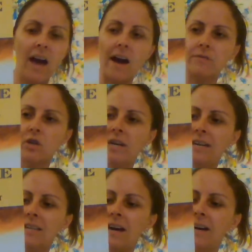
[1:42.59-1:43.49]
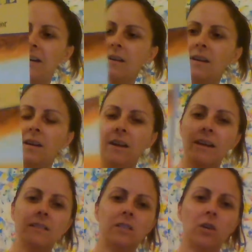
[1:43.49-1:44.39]
after he died.
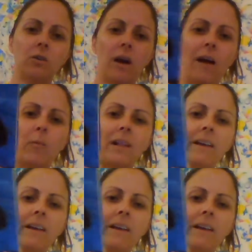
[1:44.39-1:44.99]
And so what I